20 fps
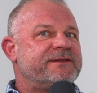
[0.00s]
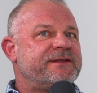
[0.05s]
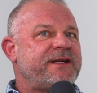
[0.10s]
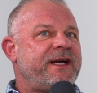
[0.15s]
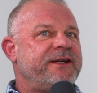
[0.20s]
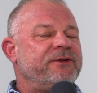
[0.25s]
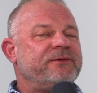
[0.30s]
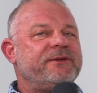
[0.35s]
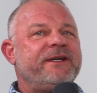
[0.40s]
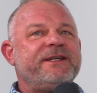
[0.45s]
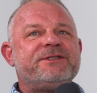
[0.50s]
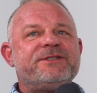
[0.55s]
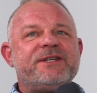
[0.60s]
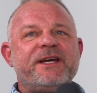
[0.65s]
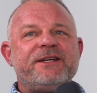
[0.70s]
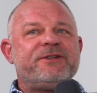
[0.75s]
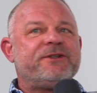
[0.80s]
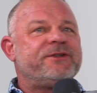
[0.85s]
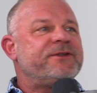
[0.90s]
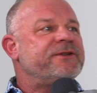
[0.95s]
don't like
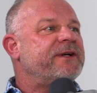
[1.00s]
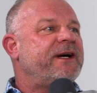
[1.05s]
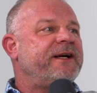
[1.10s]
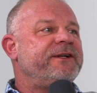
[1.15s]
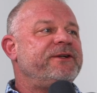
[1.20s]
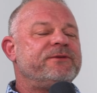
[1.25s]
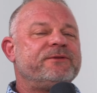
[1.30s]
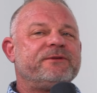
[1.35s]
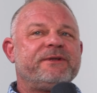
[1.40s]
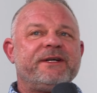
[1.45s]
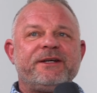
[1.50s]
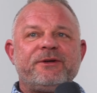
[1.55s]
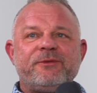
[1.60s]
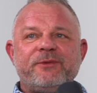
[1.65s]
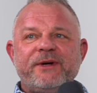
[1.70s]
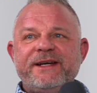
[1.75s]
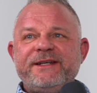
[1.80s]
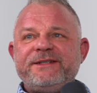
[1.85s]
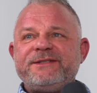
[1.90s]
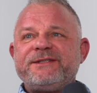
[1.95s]
gender. I don't like
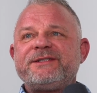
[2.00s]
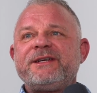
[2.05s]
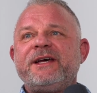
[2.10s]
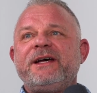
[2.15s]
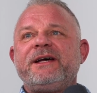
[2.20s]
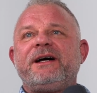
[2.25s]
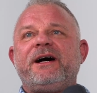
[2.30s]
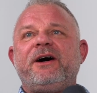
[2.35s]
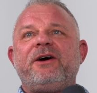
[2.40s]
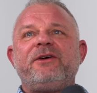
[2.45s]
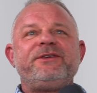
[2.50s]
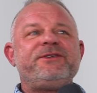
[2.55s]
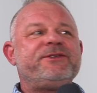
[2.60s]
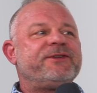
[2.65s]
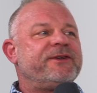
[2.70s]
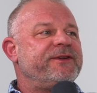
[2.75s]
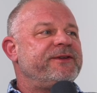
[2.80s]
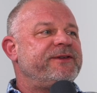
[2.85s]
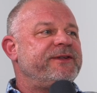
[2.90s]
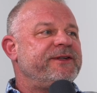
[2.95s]
race. All these
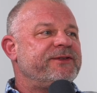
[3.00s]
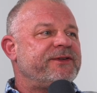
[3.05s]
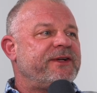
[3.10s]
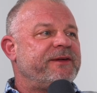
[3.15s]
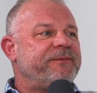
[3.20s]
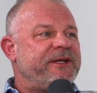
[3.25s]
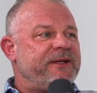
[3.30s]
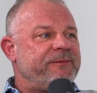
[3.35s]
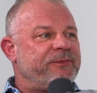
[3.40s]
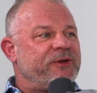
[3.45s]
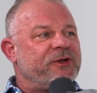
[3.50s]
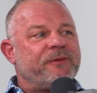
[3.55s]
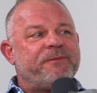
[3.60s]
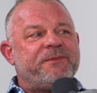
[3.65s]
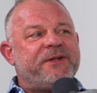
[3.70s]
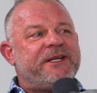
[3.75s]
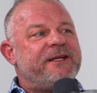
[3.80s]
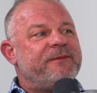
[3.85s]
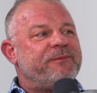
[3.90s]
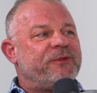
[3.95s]
other things. People are
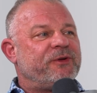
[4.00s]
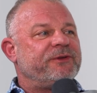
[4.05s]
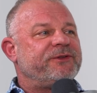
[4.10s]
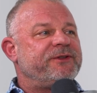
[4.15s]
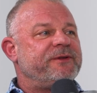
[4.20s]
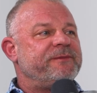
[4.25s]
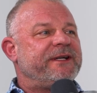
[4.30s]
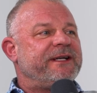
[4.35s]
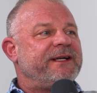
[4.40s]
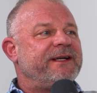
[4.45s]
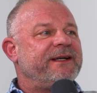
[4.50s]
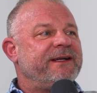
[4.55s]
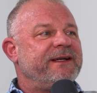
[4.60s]
people to me.